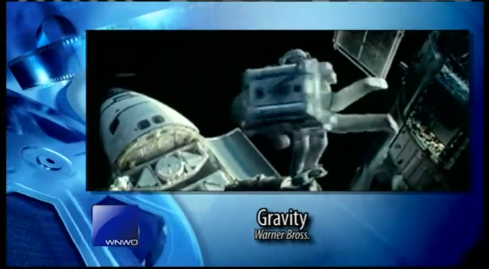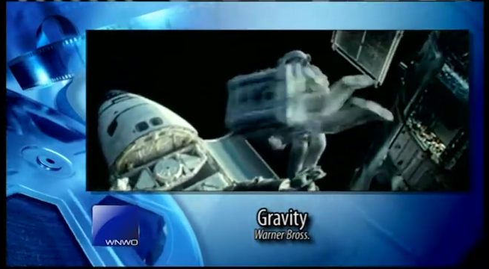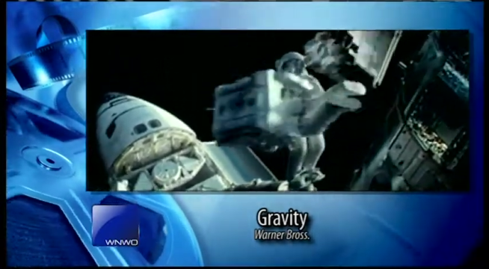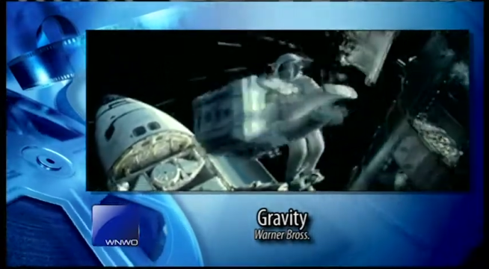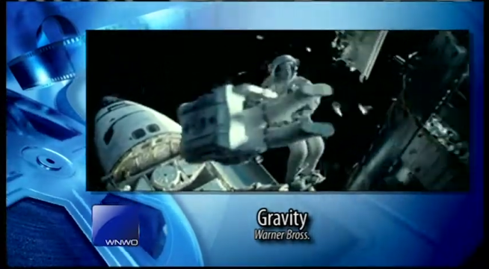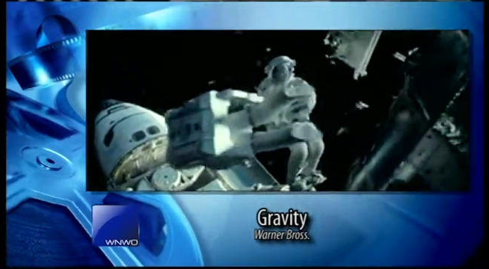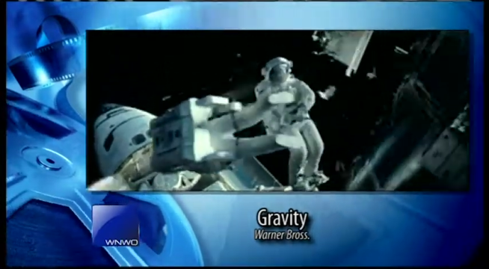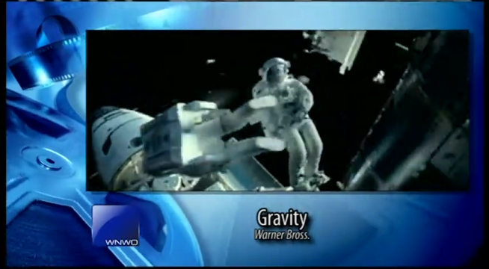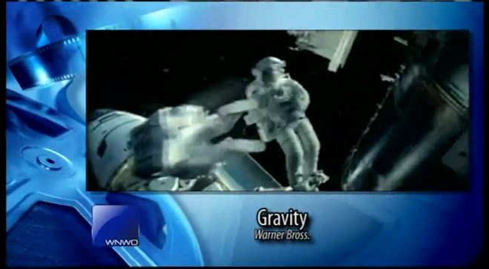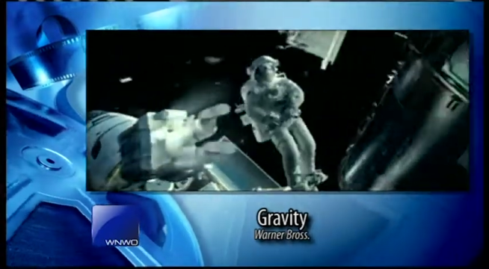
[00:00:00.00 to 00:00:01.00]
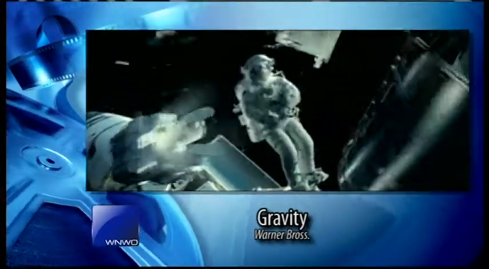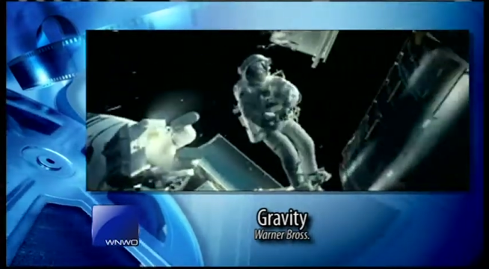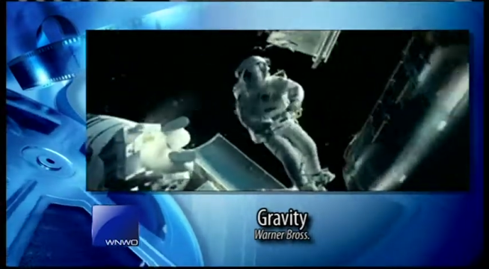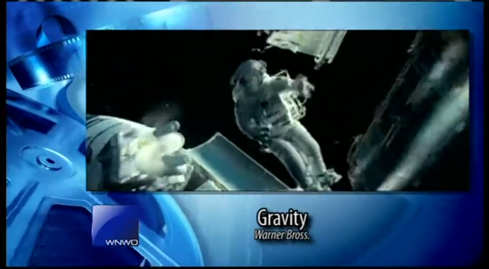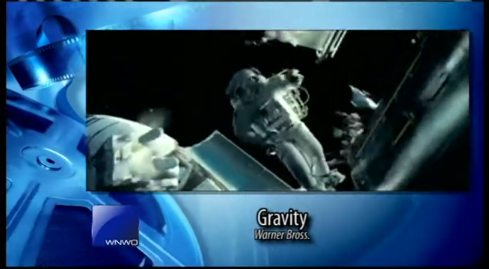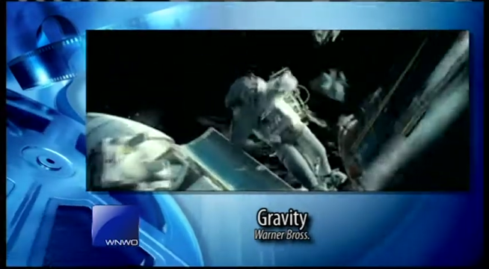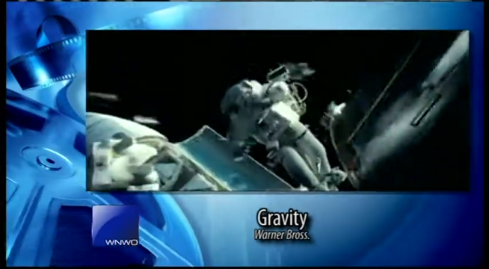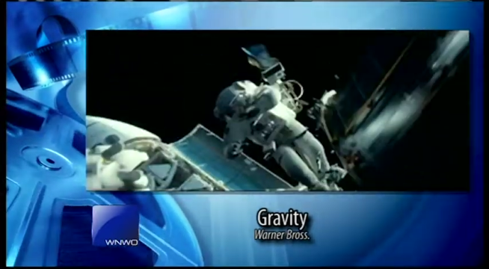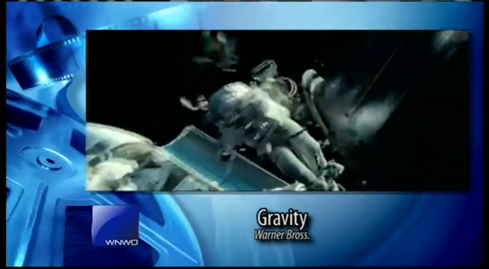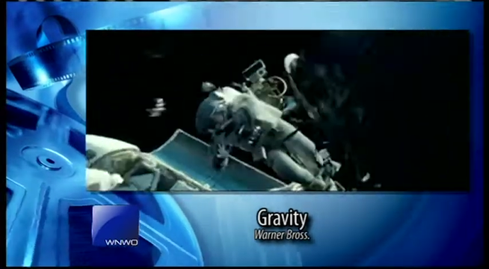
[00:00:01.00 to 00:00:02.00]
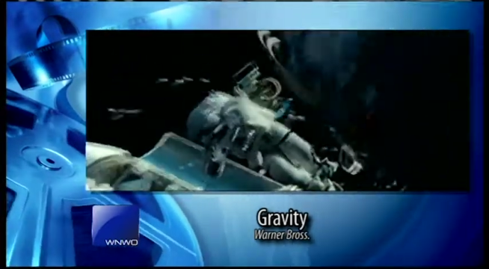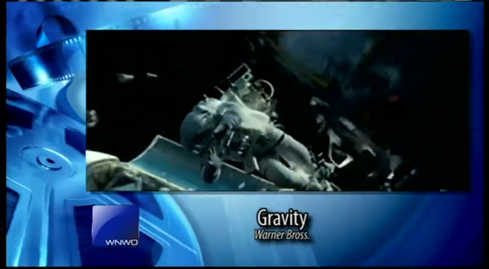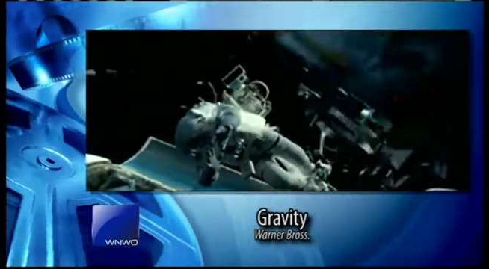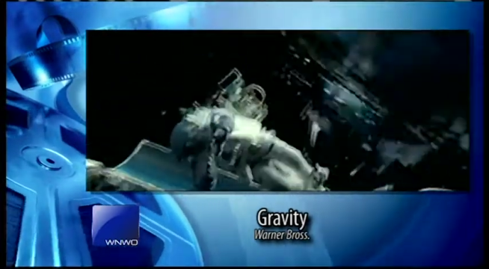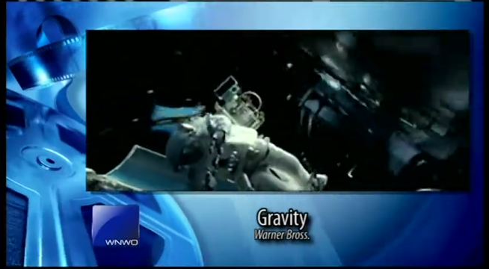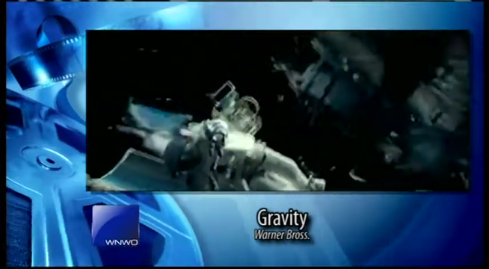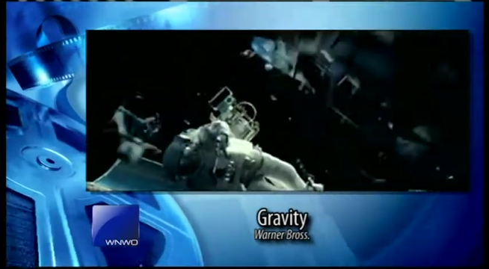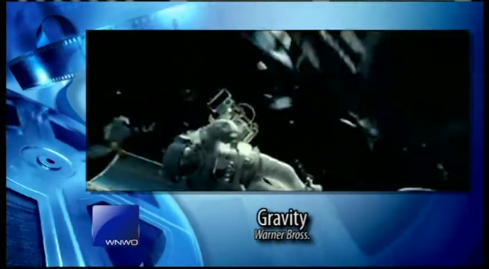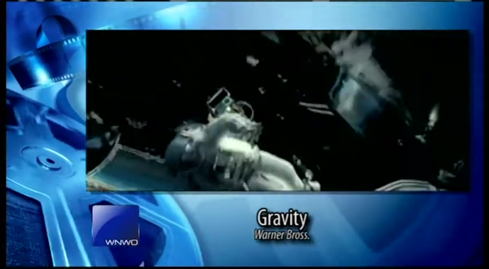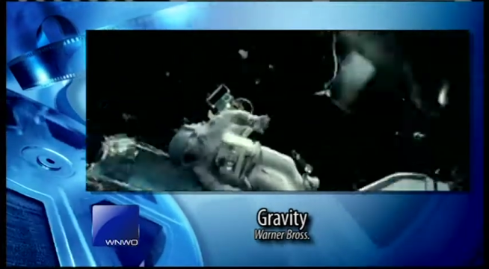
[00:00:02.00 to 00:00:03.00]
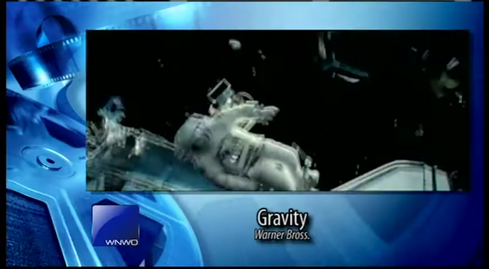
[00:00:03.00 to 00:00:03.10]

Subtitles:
[unreadable: no face in view]